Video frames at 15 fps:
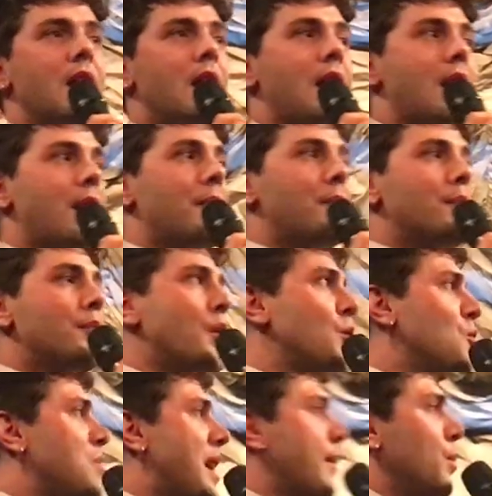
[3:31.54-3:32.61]

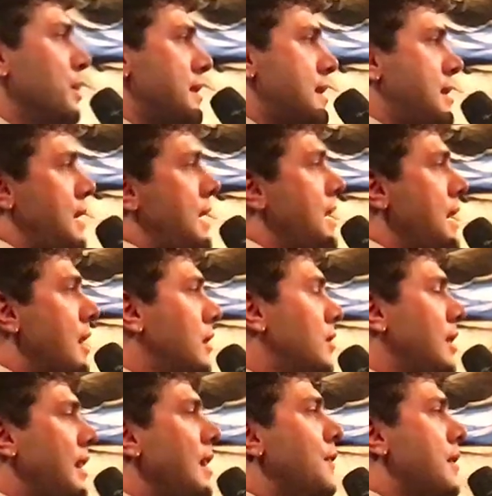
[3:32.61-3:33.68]
whom I would see in
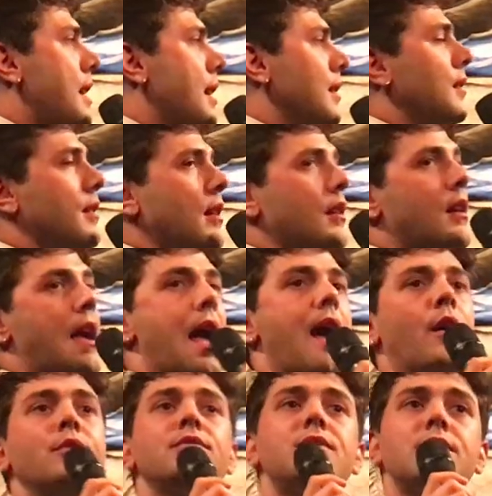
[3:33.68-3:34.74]
the evening
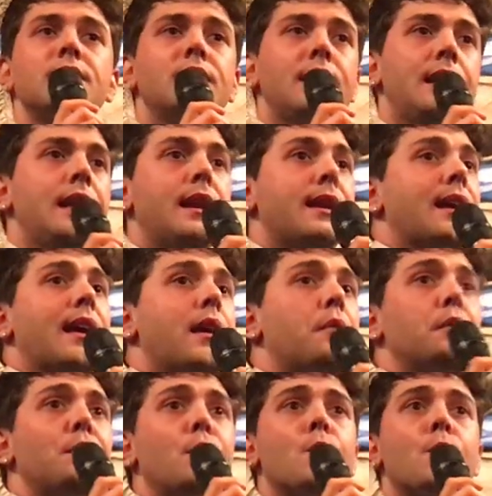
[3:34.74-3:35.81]
out, eating
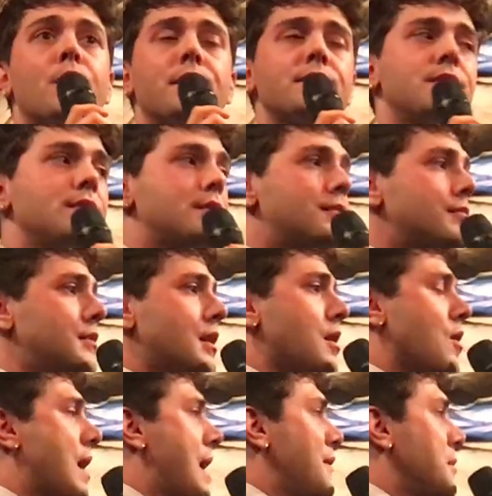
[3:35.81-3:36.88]
out, or just, you know,
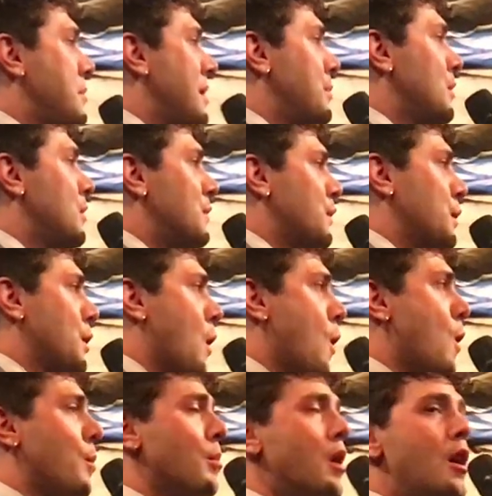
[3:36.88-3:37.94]
having people over at
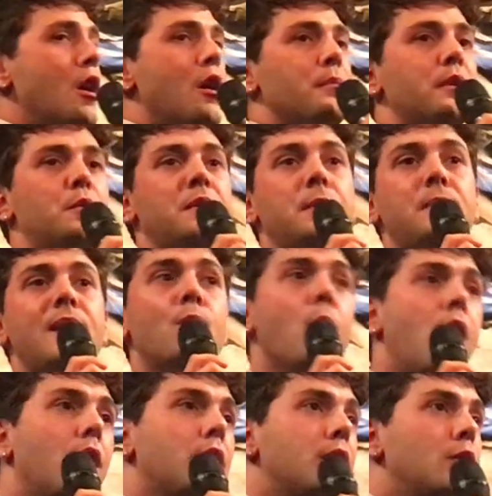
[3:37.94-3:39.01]
home. It would be
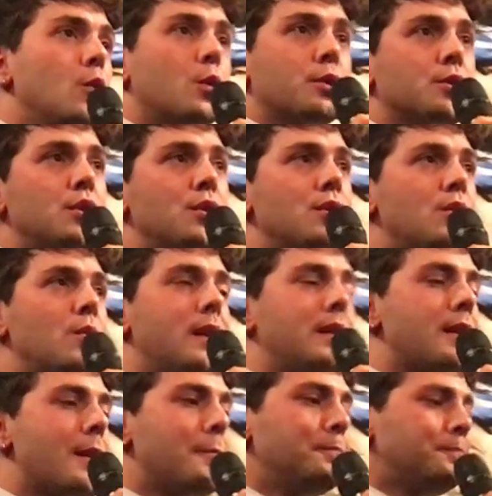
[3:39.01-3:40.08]
one or two,
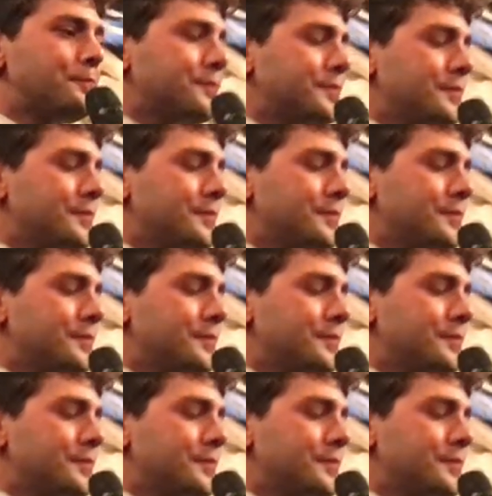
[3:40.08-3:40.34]
and